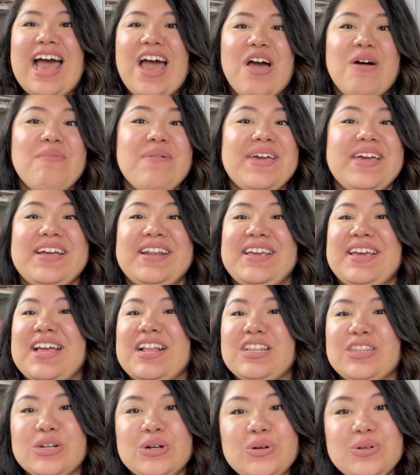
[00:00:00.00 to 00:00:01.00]
how am I gonna
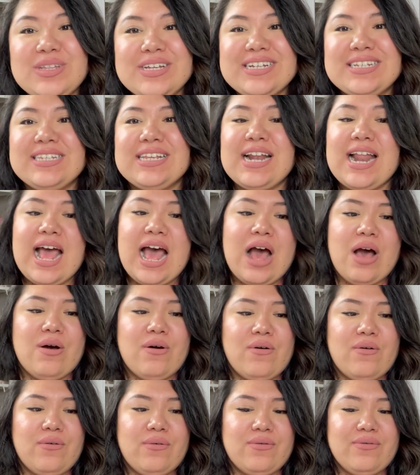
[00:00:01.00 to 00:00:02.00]
get through this, and
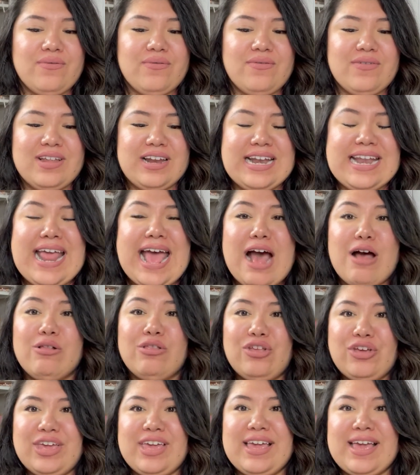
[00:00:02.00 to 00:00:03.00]
how now
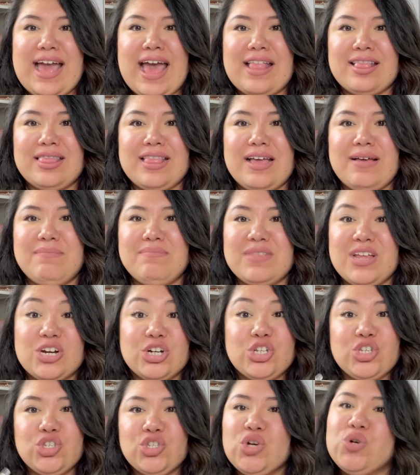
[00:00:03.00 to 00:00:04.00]
looking at them,
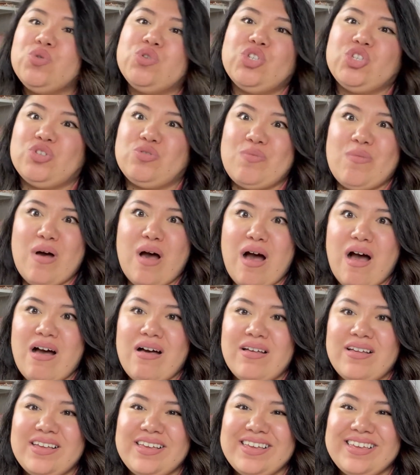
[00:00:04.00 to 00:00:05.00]
they're so
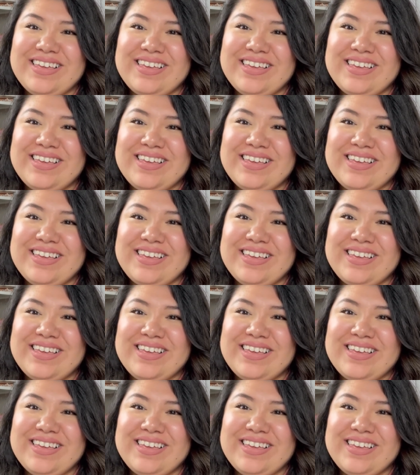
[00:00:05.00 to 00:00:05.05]
small.